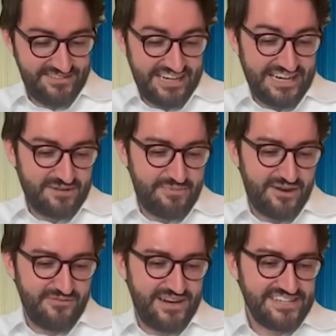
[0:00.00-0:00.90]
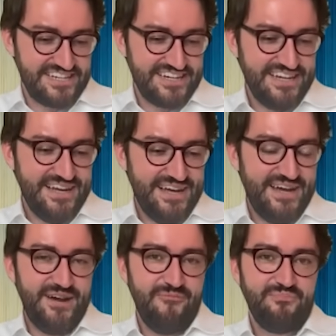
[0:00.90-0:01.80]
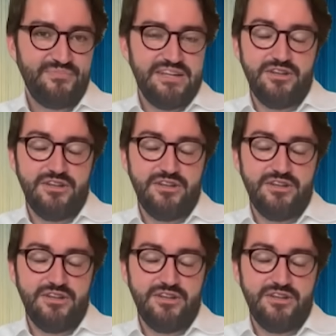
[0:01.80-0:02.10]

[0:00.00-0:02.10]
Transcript: Clearly, a paraphrase here. Now,